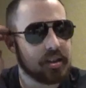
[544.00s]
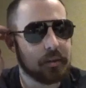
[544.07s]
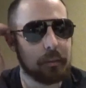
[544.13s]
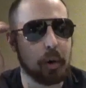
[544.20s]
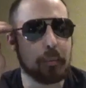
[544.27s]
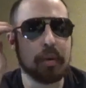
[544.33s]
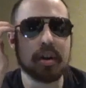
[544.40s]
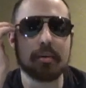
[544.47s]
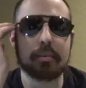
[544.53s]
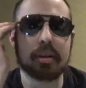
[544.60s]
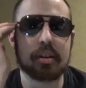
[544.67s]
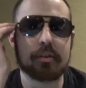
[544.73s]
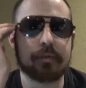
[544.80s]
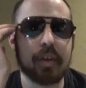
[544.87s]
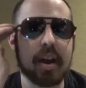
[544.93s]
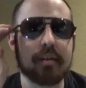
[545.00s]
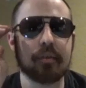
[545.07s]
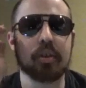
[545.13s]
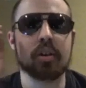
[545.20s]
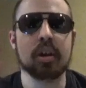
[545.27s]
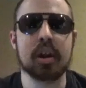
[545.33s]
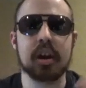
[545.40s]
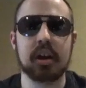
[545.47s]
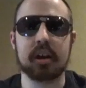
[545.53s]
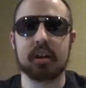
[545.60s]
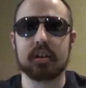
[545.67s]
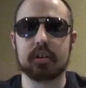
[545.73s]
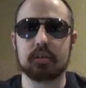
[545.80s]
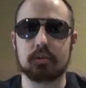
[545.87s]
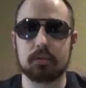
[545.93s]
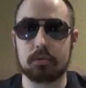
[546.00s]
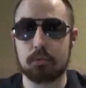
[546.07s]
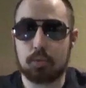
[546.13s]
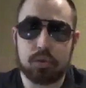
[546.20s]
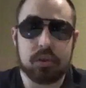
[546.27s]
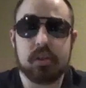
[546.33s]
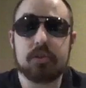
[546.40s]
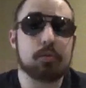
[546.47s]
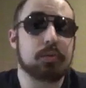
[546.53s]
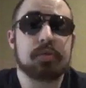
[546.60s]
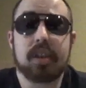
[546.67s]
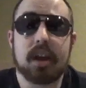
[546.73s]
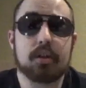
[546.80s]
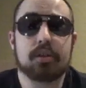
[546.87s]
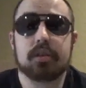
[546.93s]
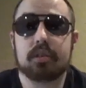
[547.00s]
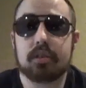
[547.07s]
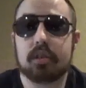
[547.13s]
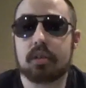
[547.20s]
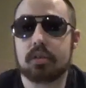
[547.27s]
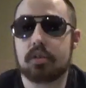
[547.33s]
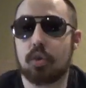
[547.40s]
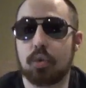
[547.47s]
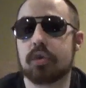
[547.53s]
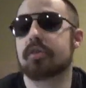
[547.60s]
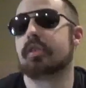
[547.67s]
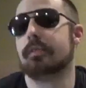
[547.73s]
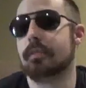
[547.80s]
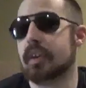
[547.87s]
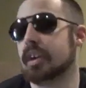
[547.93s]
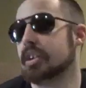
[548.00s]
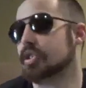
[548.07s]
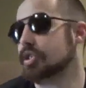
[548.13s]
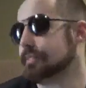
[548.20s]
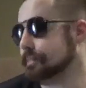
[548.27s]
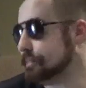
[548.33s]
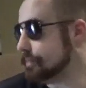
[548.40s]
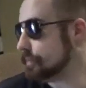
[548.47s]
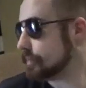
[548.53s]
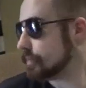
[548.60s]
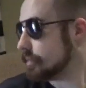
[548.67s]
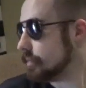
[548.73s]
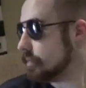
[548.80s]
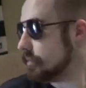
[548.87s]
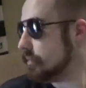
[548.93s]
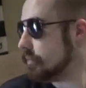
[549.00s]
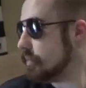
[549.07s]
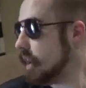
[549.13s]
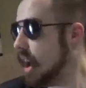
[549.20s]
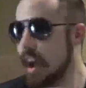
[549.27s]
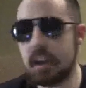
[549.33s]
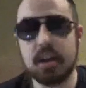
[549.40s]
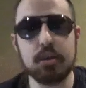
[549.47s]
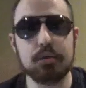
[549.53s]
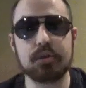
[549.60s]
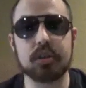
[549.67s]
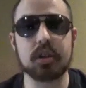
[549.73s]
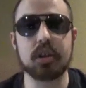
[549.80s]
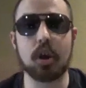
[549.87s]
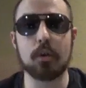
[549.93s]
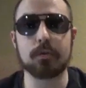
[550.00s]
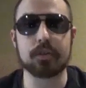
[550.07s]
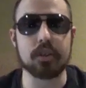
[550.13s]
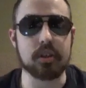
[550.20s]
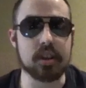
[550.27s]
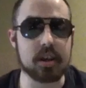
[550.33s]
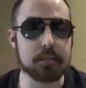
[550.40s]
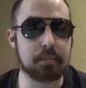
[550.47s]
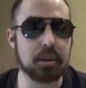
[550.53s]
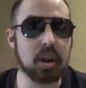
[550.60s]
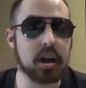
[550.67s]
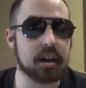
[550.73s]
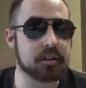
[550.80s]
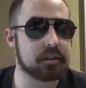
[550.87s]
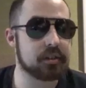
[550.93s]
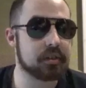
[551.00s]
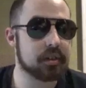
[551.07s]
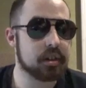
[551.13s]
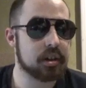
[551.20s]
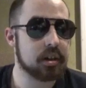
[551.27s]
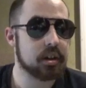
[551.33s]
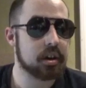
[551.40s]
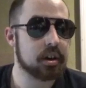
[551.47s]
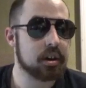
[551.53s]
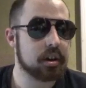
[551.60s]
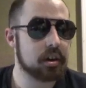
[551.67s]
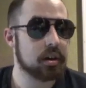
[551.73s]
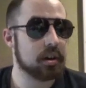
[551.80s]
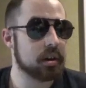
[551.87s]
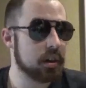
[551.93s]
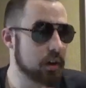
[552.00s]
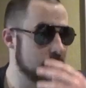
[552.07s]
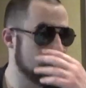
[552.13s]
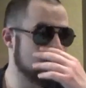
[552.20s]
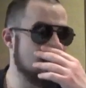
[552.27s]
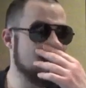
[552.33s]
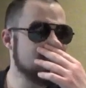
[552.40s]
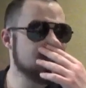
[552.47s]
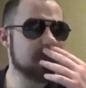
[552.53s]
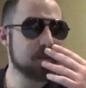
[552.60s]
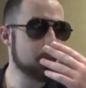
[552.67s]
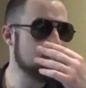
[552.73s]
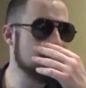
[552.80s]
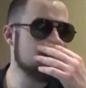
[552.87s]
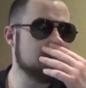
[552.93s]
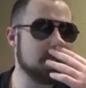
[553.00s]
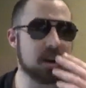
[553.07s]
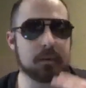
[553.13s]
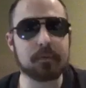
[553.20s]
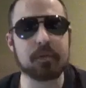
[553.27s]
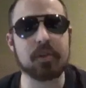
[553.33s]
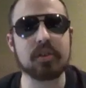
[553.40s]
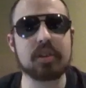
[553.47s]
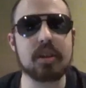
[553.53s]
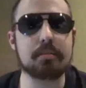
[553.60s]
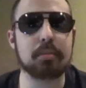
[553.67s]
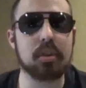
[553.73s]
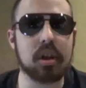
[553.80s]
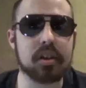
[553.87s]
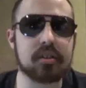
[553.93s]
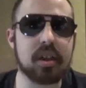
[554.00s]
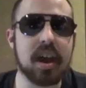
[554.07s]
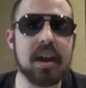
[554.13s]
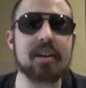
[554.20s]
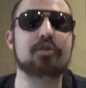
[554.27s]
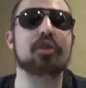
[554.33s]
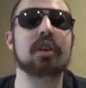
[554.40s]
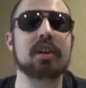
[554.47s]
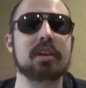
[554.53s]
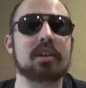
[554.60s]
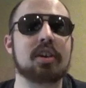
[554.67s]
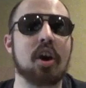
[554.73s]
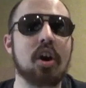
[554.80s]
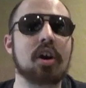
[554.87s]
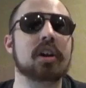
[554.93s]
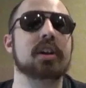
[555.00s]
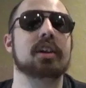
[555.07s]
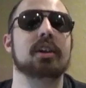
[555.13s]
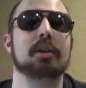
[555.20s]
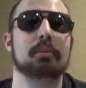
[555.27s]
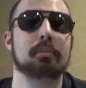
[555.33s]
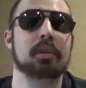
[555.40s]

momentum in his favor. Well, this was down towards the finish, and he was going to go for the knee plus. Right as he went up for the knee plus, AJ caught him